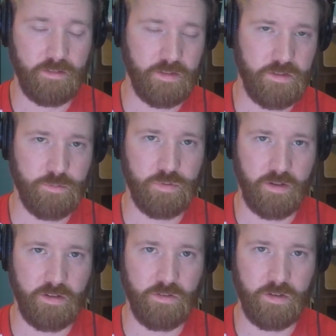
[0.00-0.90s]
unless you're
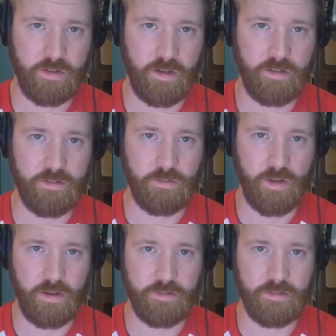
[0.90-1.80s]
playing Grey Knights or
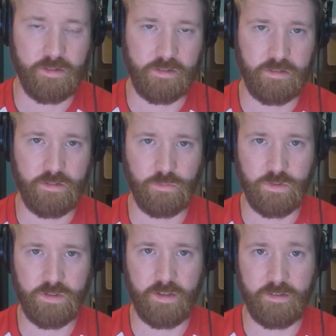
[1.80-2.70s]
Thousand Sons, in
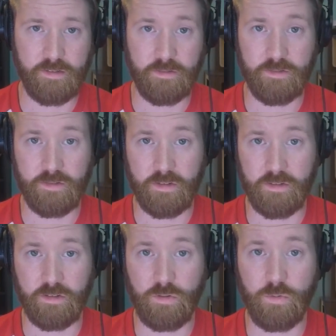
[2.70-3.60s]
which case those are such
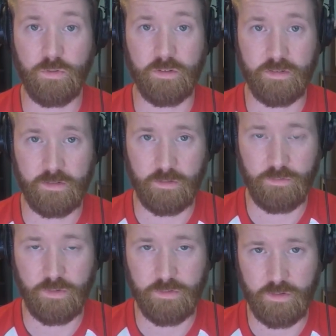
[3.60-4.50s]
a cornerstone of
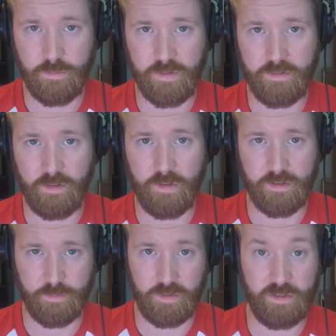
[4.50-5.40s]
those armies, I
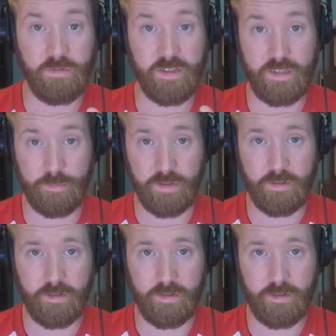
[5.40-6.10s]
recommend you keep it.